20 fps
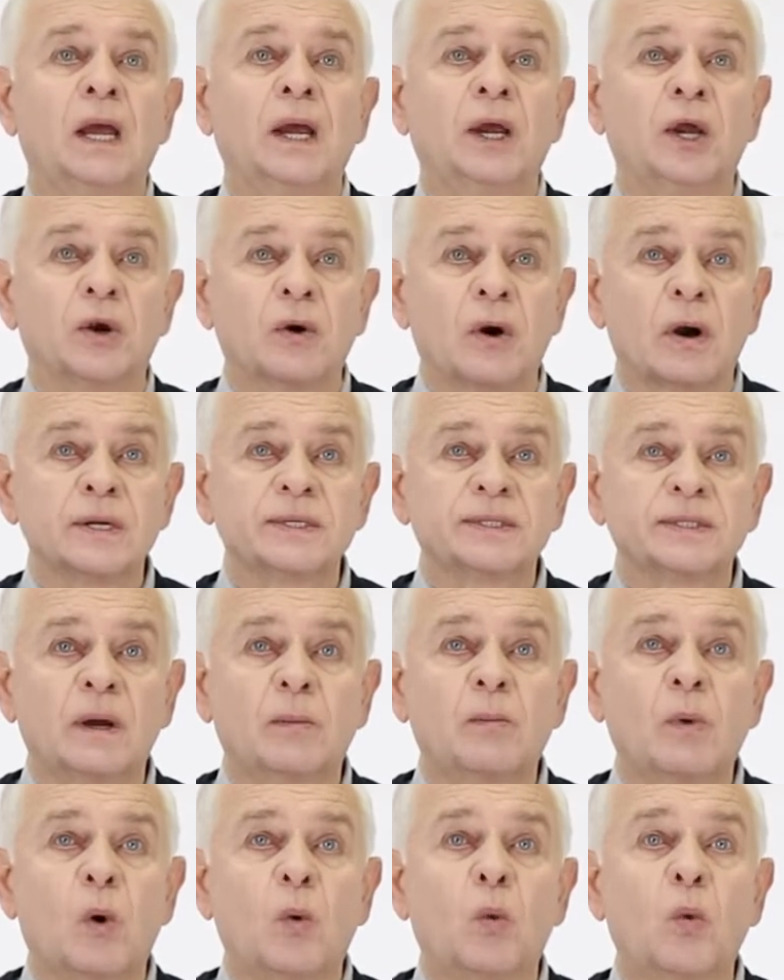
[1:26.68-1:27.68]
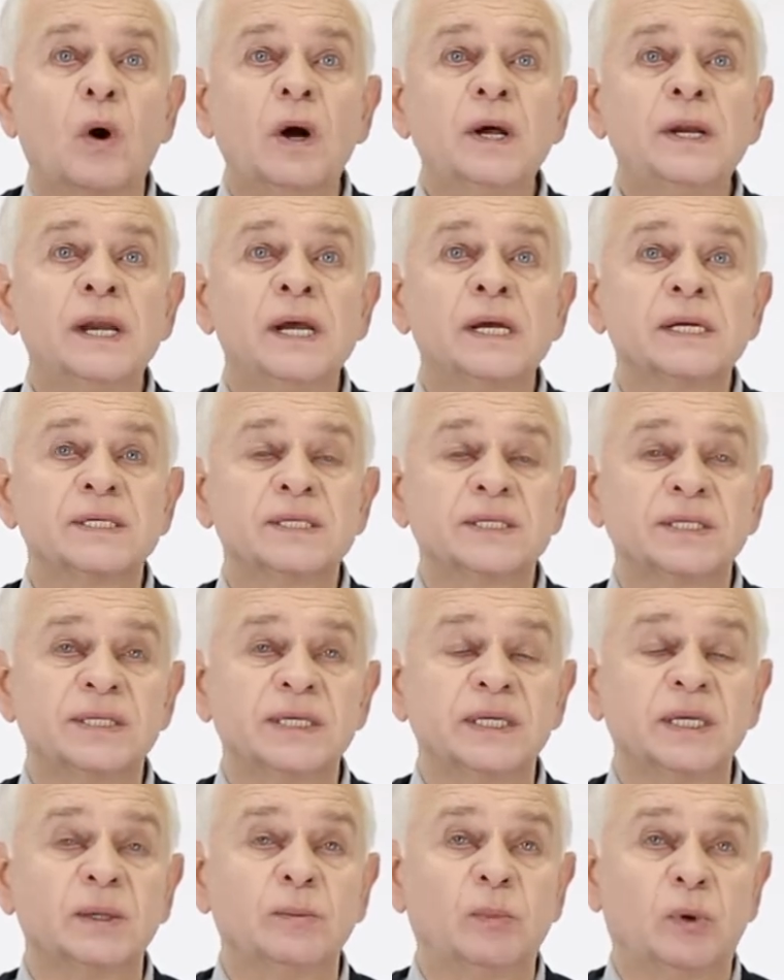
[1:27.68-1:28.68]
Here are some
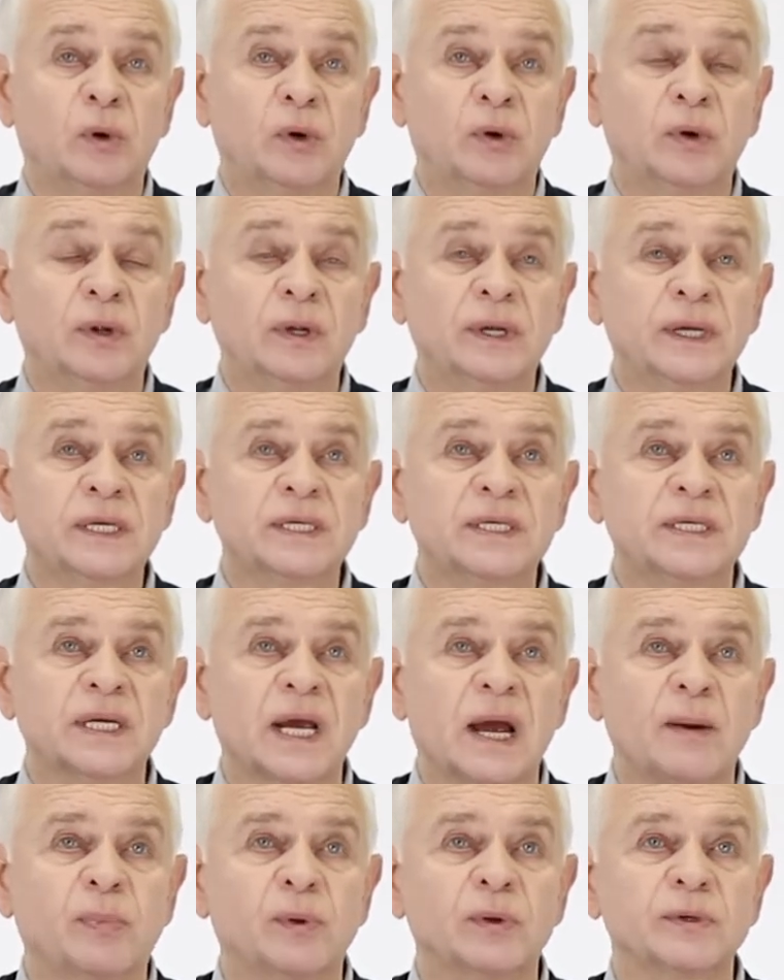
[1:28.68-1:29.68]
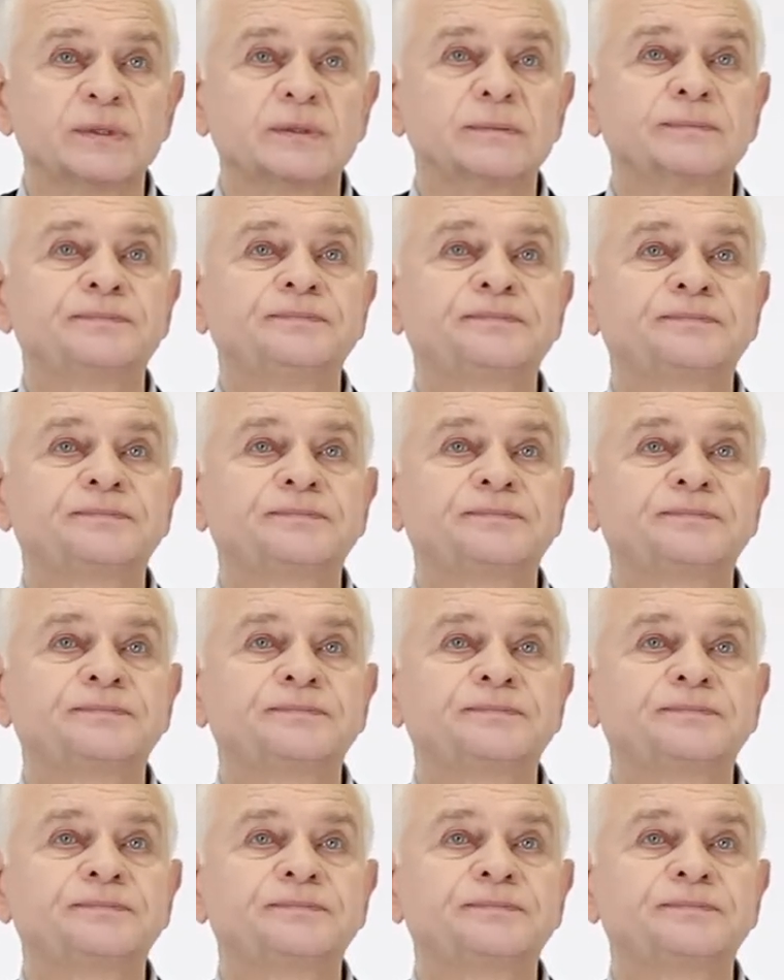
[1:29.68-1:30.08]
one-syllable examples.